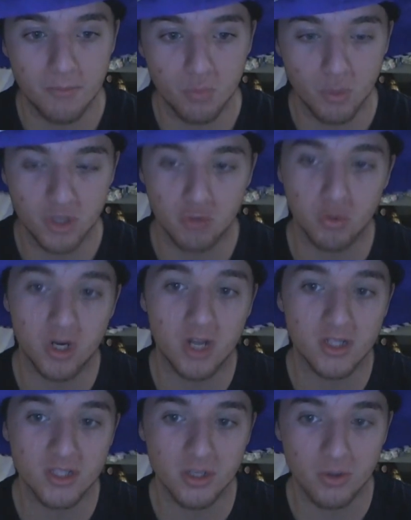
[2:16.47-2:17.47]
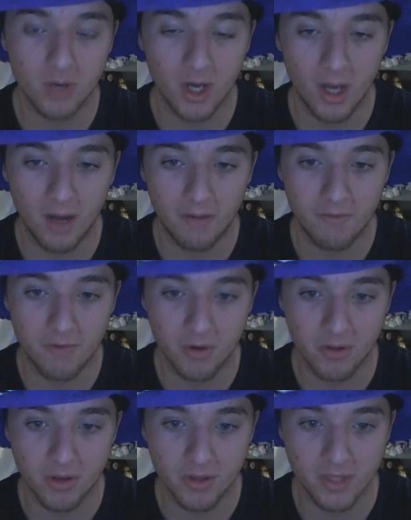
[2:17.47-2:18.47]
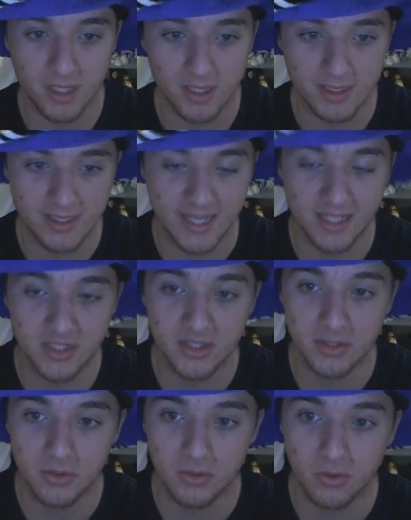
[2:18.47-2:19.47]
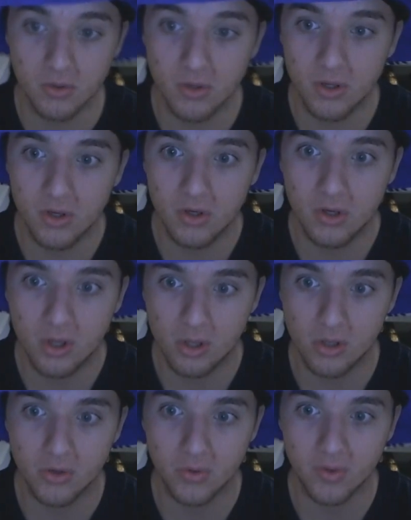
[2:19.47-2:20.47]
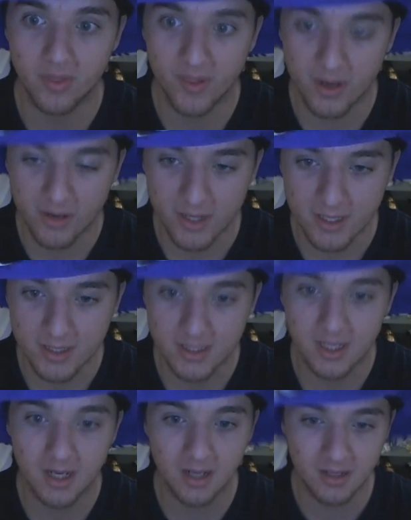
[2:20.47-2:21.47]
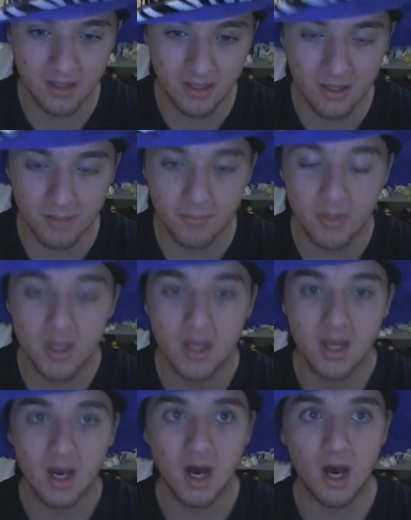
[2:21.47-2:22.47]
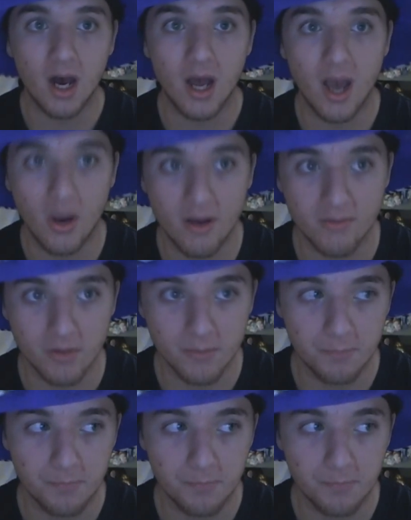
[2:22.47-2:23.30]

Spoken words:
which would also further the Zetsu clone theories. However,